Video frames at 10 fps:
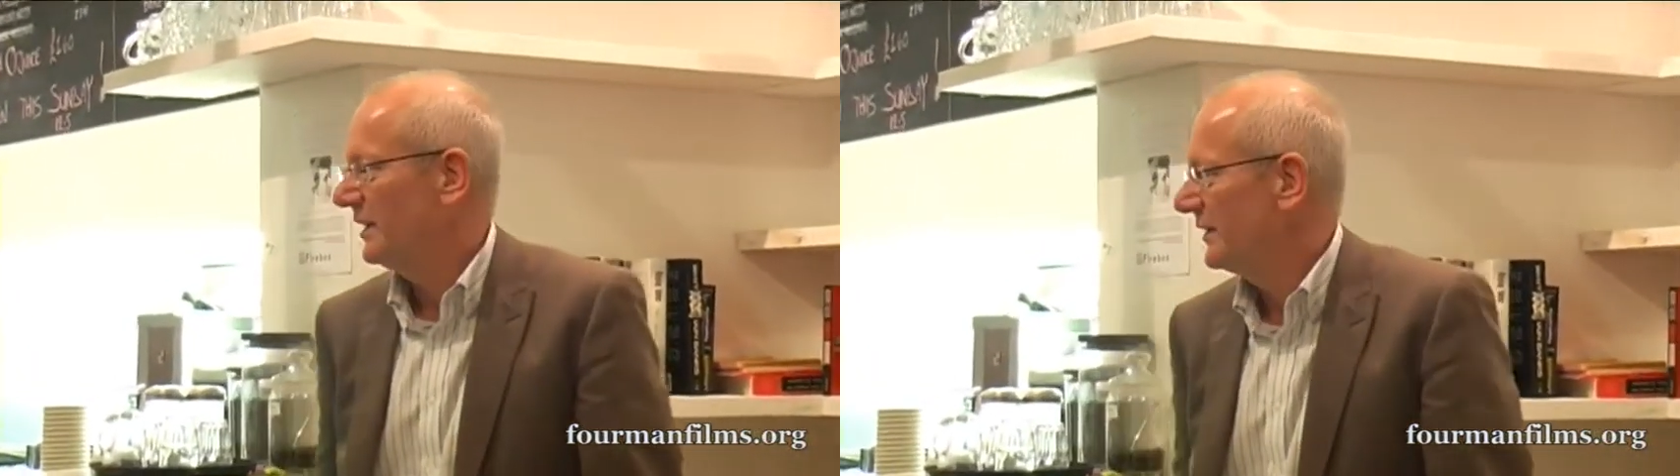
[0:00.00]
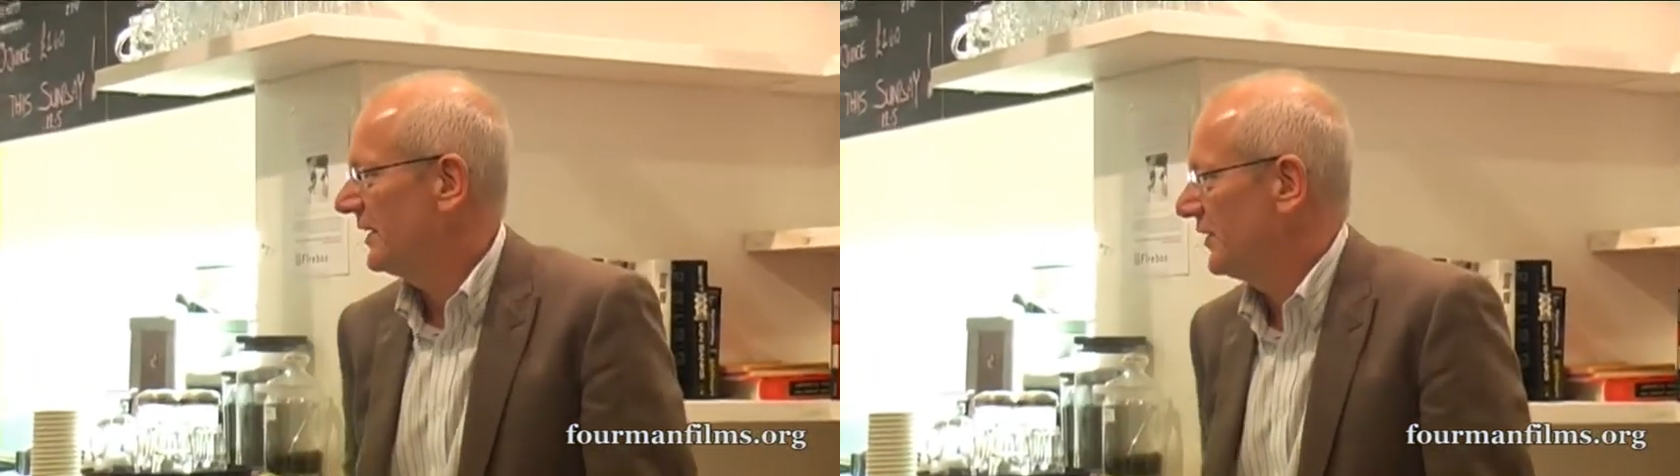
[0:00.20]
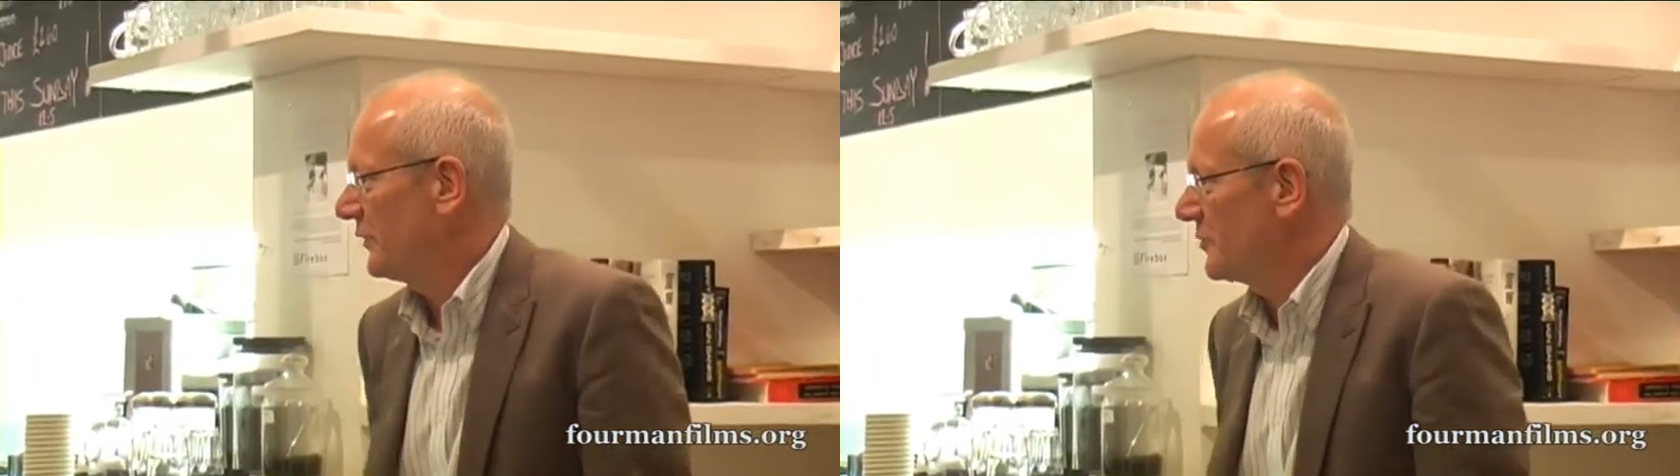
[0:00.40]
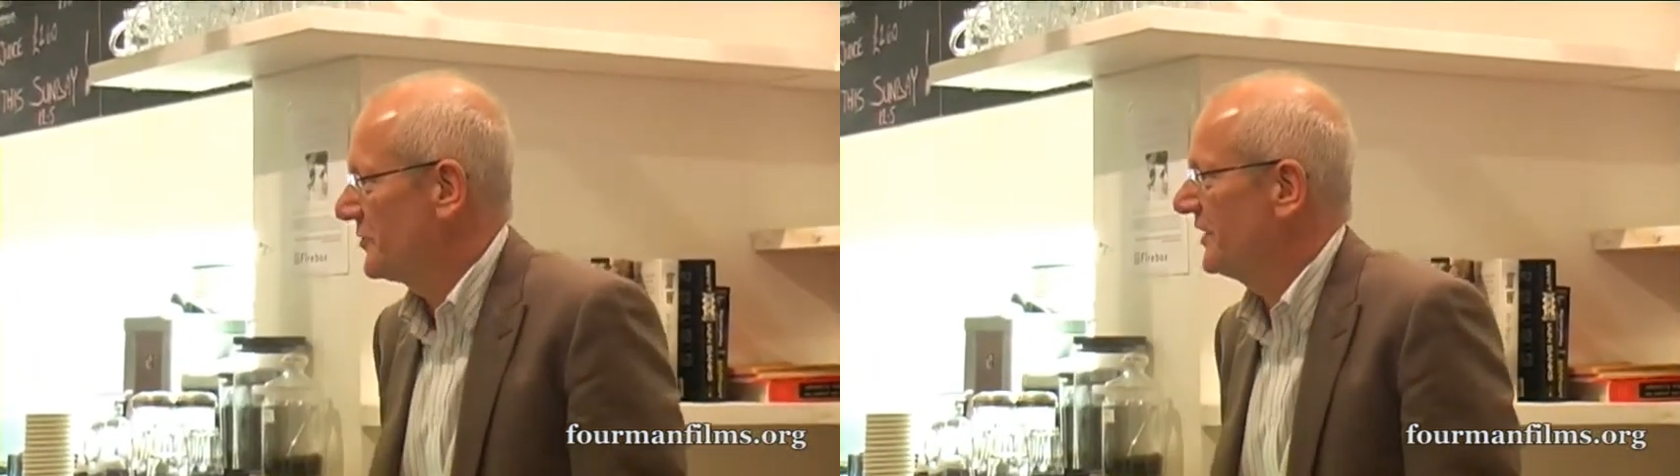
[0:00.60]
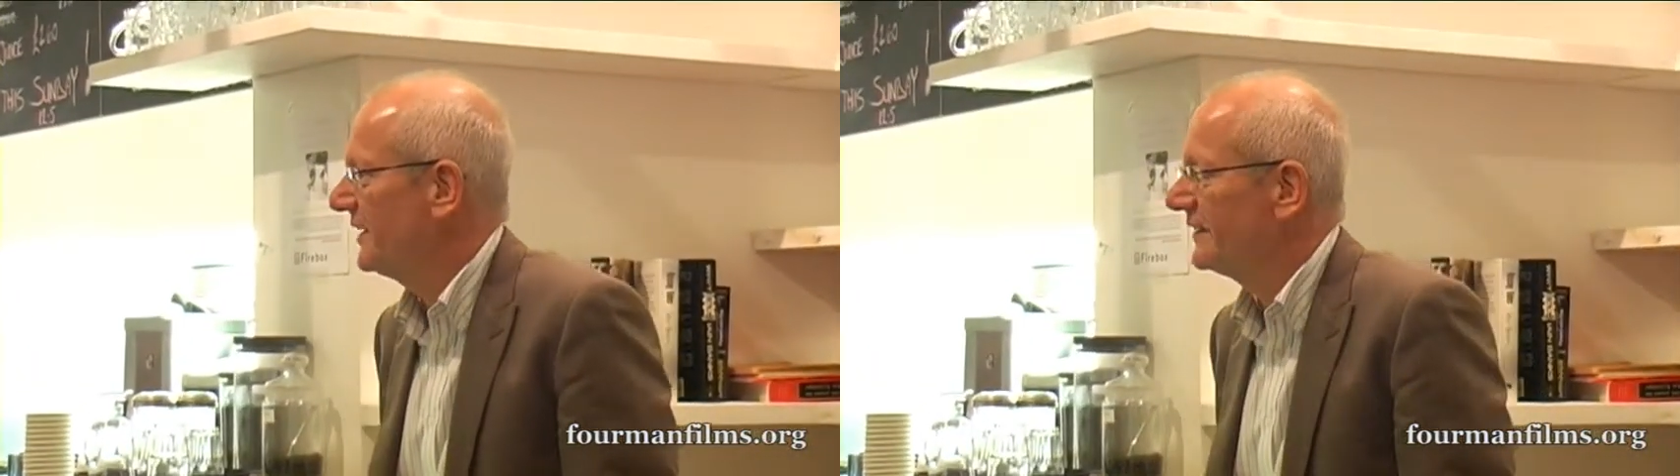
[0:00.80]
hello
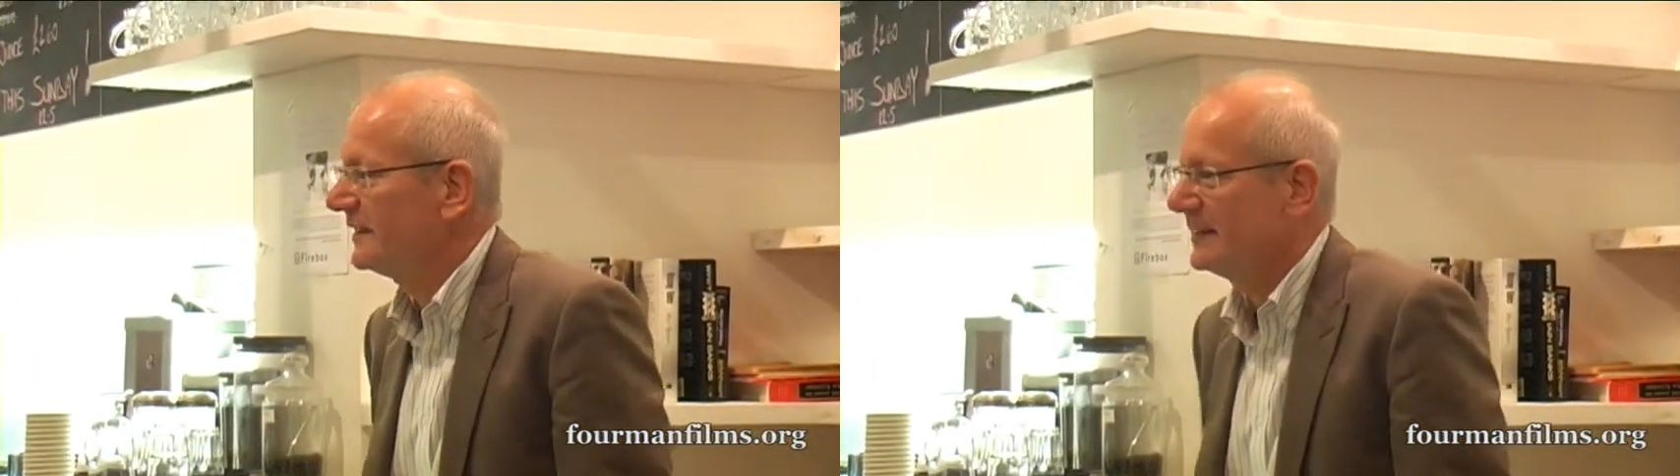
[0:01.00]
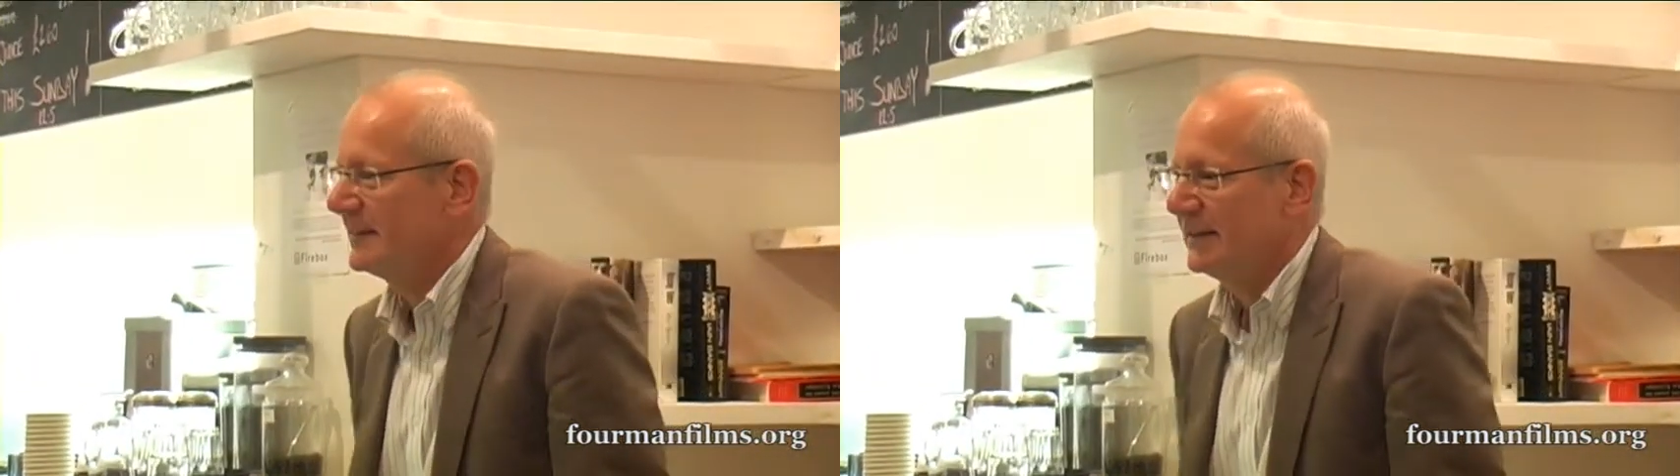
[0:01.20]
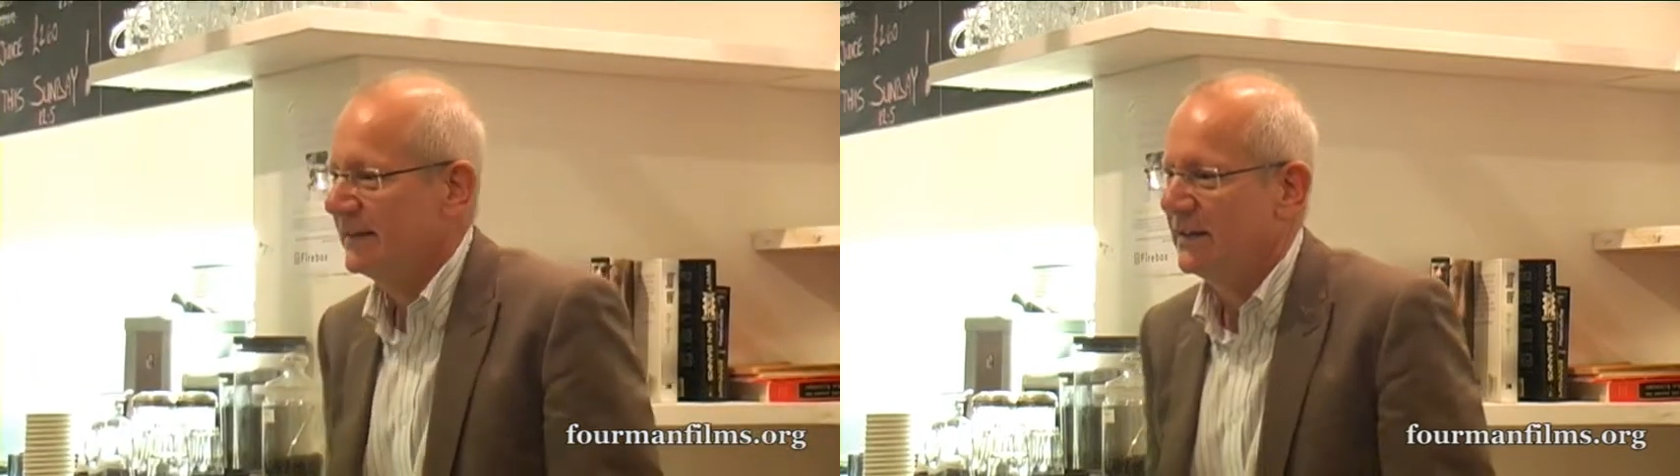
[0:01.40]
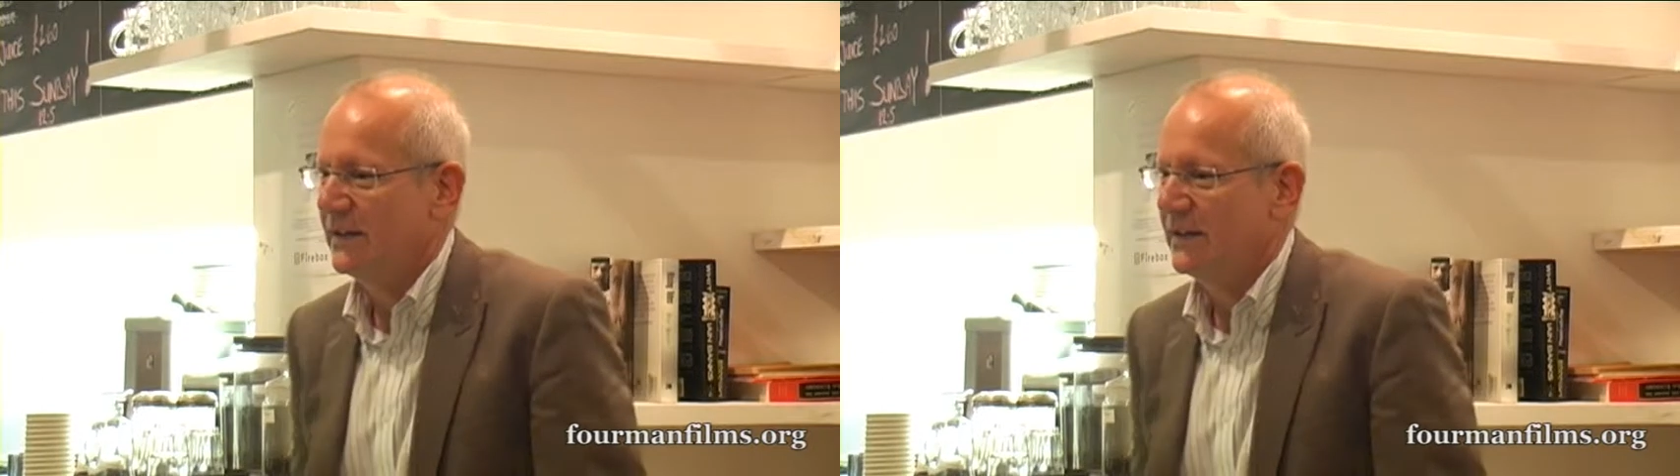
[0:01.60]
everybody. Uh,